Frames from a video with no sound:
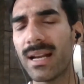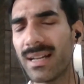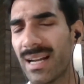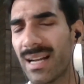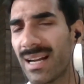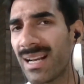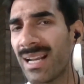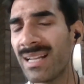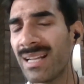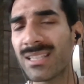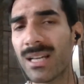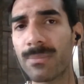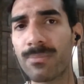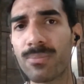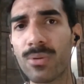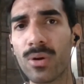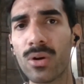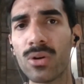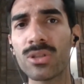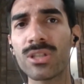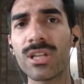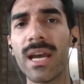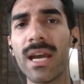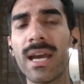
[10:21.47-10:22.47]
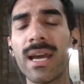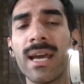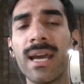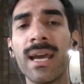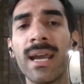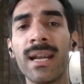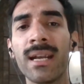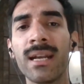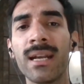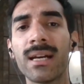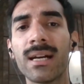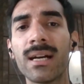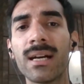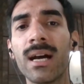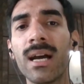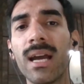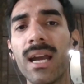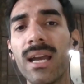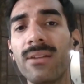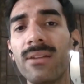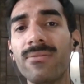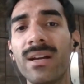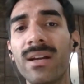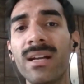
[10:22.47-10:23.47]
deadlines approach and
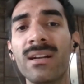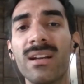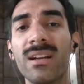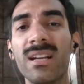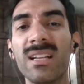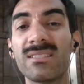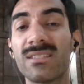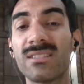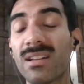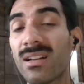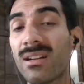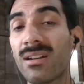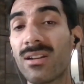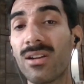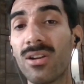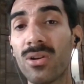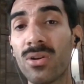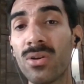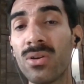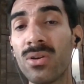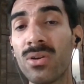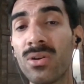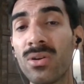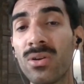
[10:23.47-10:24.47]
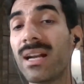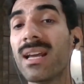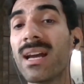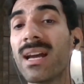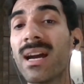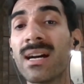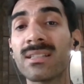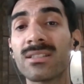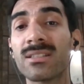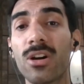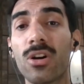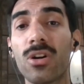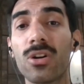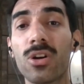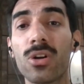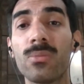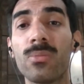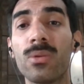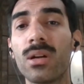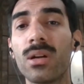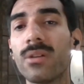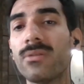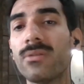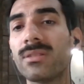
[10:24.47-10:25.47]
inventories run low, India's
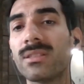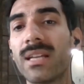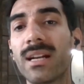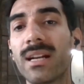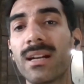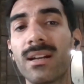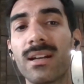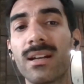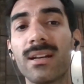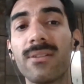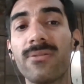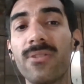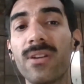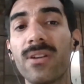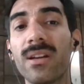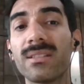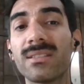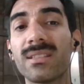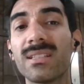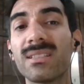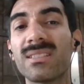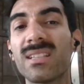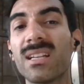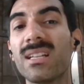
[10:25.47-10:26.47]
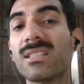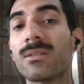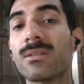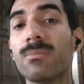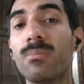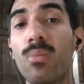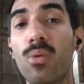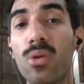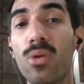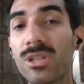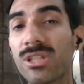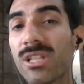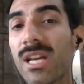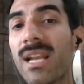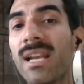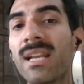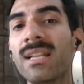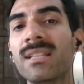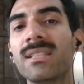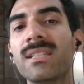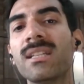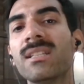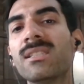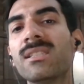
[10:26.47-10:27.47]
automotive sector faces its most
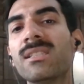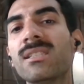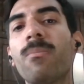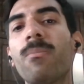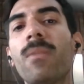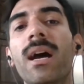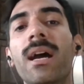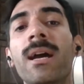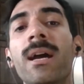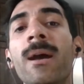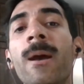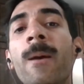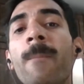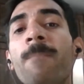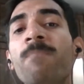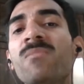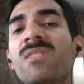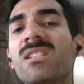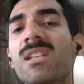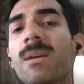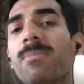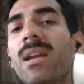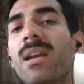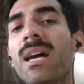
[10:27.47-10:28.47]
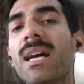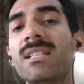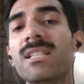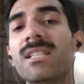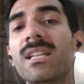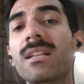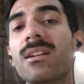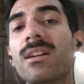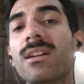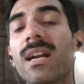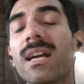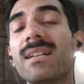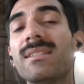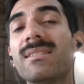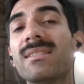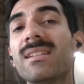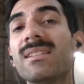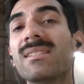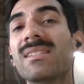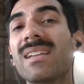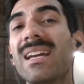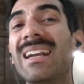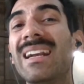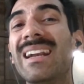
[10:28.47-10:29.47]
challenging supply chain
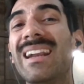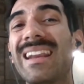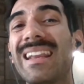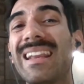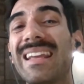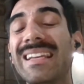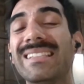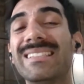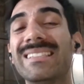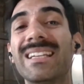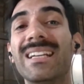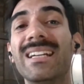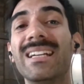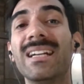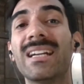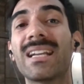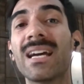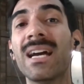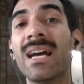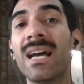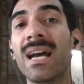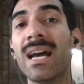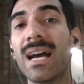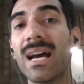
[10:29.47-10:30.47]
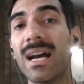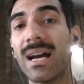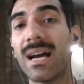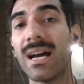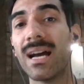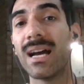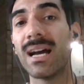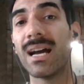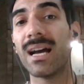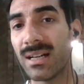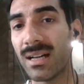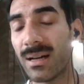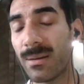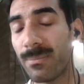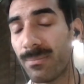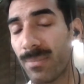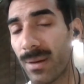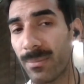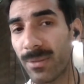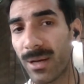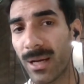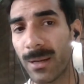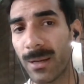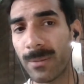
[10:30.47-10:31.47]
crisis in recent
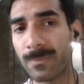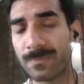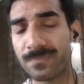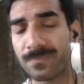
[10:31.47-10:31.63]
memory.